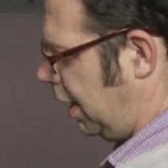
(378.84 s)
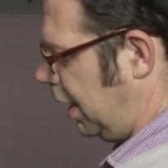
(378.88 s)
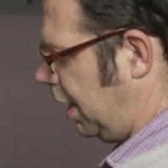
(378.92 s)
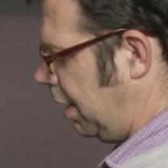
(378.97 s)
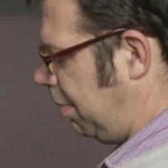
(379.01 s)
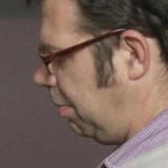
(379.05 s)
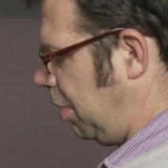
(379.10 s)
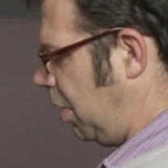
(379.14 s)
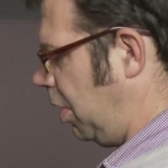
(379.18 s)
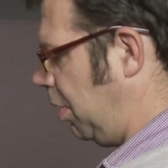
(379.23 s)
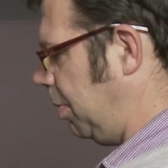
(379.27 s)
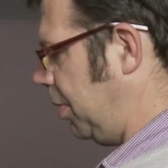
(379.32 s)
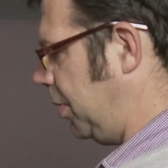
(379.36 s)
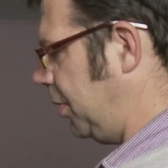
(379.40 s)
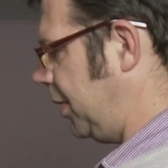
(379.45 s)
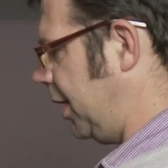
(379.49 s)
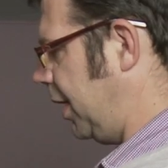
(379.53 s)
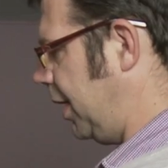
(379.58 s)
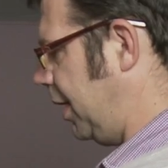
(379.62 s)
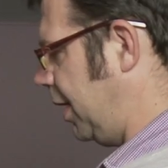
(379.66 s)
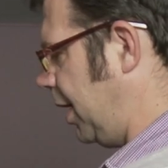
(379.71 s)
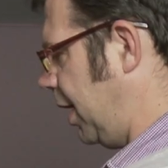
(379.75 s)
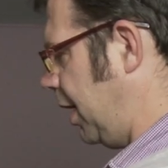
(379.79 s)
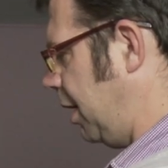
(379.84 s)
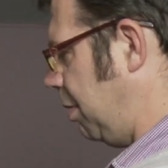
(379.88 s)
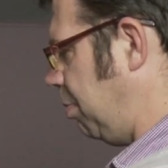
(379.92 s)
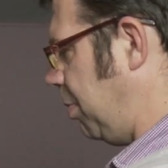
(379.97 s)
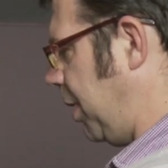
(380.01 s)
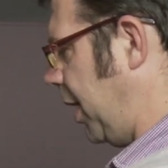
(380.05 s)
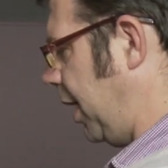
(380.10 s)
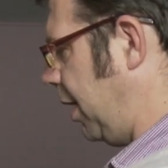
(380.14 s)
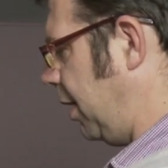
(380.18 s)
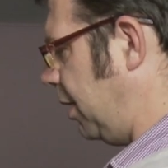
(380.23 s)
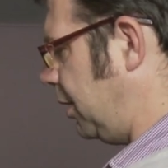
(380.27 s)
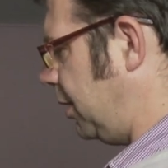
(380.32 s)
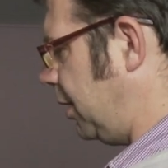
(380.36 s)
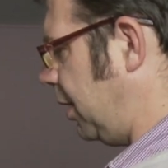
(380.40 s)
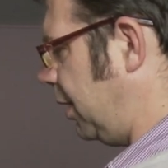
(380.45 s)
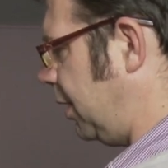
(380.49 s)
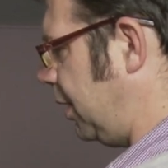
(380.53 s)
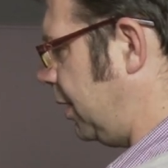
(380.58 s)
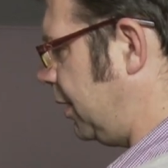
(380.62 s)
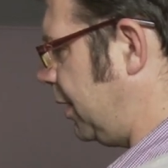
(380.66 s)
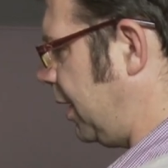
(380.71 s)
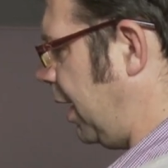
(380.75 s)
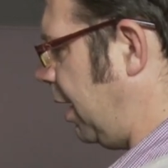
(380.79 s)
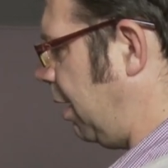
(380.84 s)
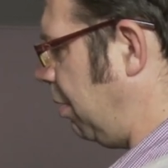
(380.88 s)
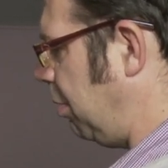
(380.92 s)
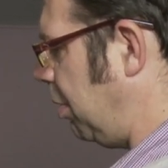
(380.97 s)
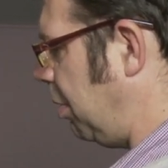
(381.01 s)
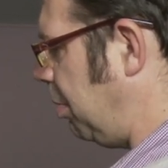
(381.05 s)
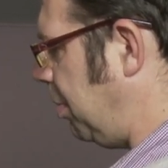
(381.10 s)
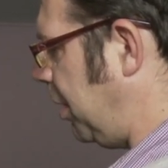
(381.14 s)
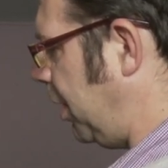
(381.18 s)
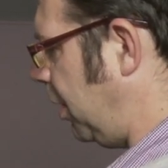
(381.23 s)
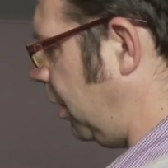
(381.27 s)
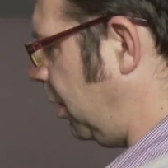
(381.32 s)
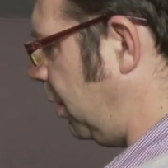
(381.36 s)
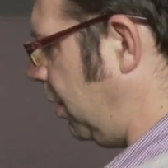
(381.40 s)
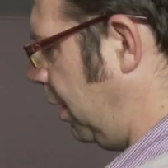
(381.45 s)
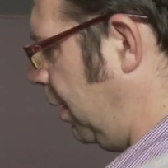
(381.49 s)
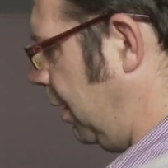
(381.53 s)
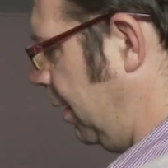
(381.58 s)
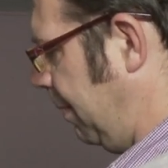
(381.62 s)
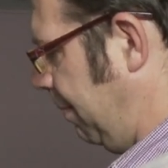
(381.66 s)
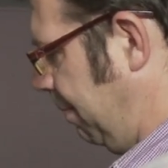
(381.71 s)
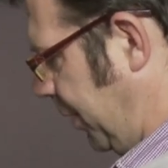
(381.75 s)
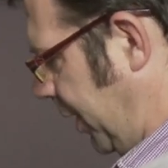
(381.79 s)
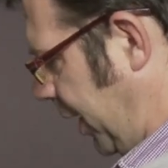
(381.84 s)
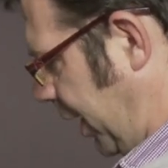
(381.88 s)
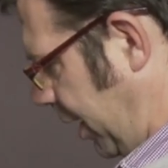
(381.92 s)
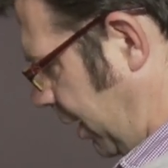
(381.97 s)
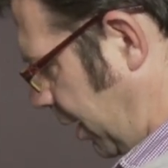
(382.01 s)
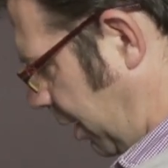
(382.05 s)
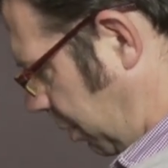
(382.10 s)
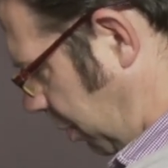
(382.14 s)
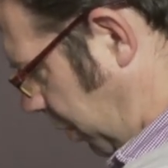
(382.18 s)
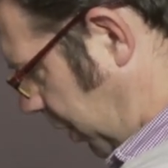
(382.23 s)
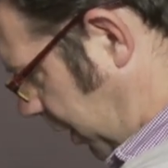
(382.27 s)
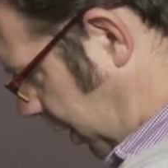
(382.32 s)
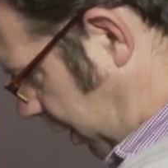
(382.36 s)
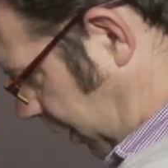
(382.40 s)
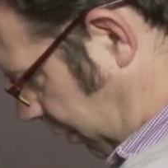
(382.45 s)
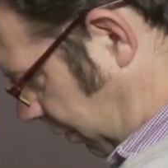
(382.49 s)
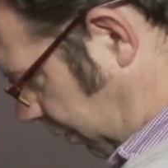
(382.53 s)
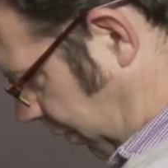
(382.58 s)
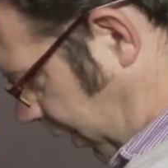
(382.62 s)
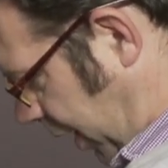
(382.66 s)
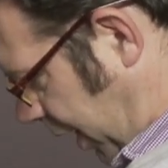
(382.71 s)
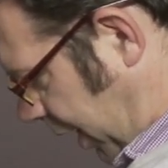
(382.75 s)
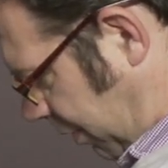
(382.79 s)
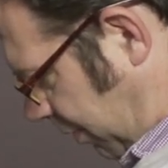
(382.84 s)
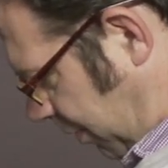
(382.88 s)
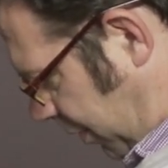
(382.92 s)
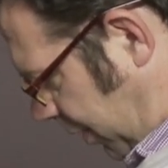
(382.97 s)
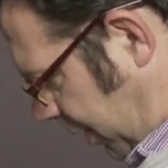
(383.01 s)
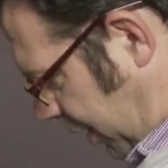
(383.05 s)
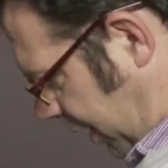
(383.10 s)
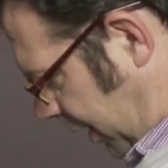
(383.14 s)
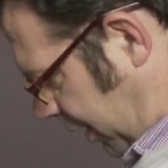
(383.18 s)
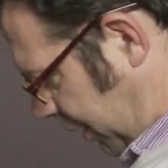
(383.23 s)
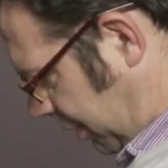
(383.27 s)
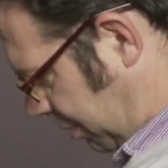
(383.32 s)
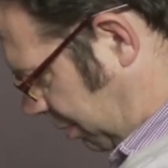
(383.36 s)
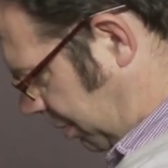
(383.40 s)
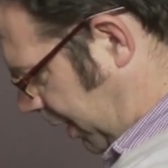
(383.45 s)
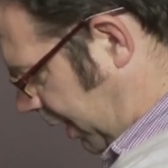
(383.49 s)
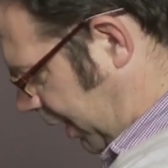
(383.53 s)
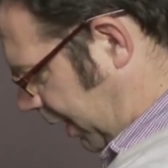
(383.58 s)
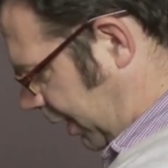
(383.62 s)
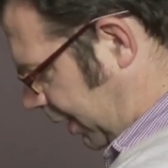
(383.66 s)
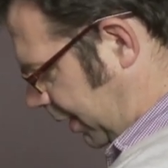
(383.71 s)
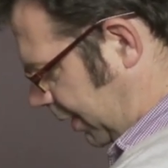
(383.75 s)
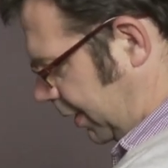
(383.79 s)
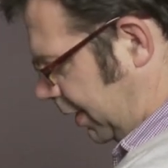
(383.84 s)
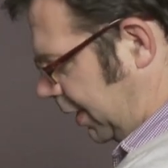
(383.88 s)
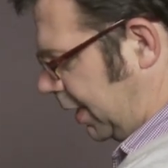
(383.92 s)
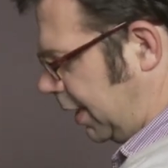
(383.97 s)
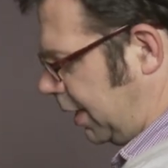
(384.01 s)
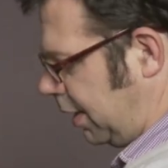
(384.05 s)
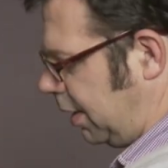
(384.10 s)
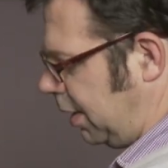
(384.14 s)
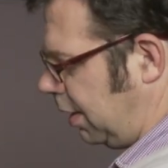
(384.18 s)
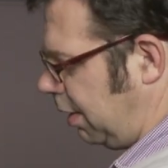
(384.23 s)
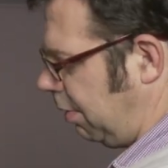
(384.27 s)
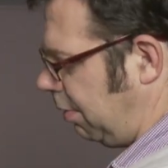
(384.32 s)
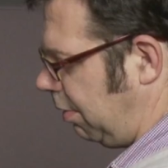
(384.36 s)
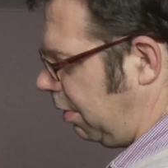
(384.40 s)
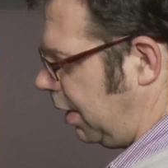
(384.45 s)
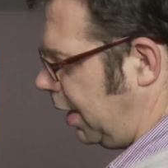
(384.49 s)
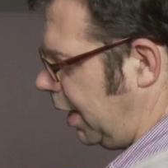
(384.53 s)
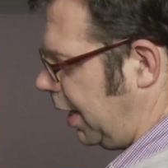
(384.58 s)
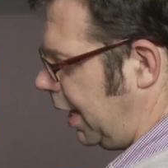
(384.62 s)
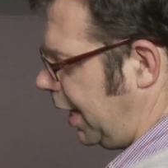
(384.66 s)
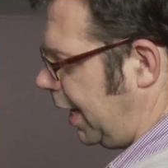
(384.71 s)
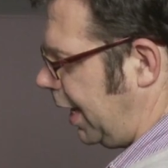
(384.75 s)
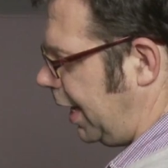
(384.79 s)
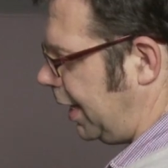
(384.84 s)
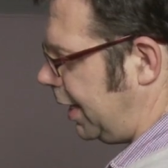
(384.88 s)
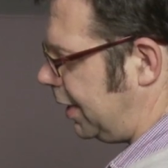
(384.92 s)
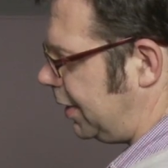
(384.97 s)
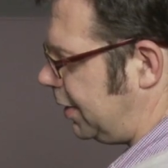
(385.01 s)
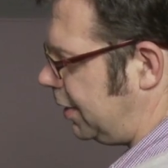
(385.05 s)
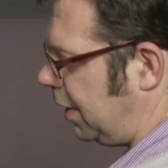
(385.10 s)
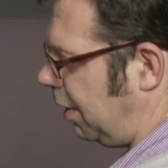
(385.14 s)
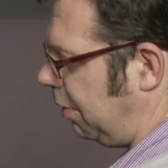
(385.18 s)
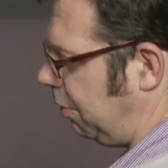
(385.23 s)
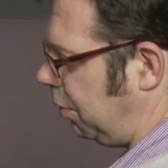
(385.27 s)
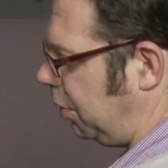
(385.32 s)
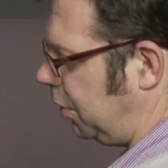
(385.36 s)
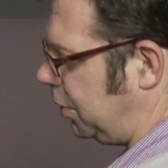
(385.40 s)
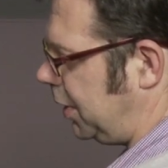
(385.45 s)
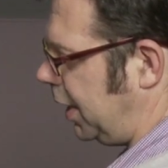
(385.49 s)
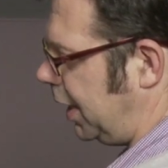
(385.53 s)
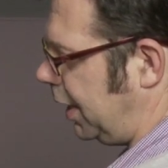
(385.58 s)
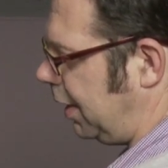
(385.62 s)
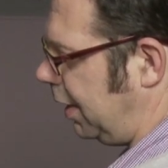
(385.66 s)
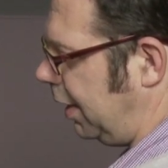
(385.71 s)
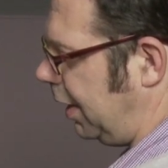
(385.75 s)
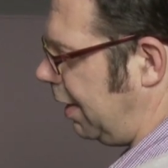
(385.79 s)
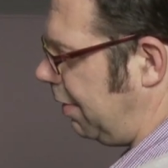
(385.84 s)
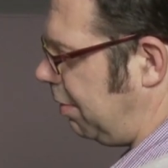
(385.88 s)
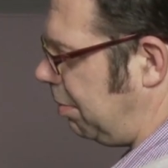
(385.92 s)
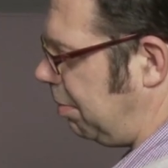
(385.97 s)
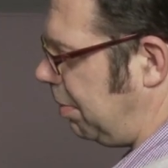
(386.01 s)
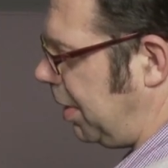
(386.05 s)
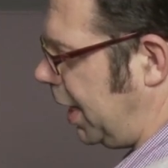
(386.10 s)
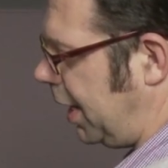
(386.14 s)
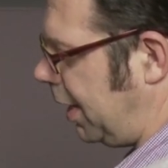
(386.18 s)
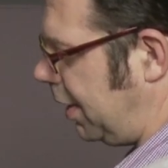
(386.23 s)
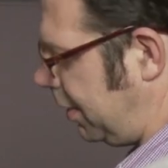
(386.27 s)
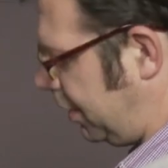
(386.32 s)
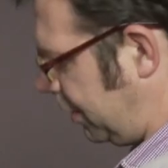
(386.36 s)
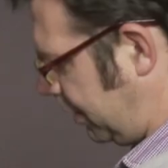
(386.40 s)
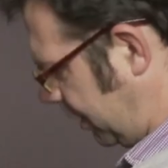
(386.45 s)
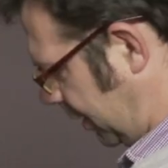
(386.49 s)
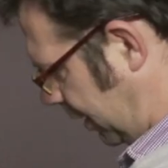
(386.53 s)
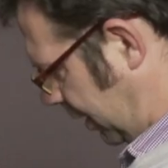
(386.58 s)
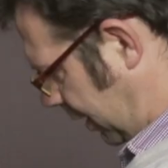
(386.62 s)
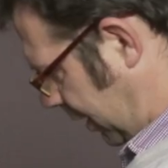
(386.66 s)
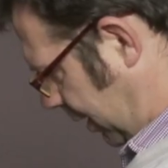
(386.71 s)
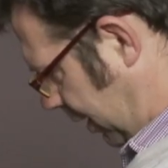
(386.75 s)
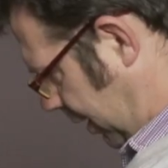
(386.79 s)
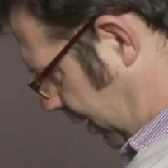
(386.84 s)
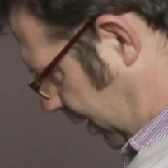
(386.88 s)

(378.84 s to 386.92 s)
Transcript: And I'm almost at nine pounds on this camera build, uh, which is fine for this because the head itself will take 11 pounds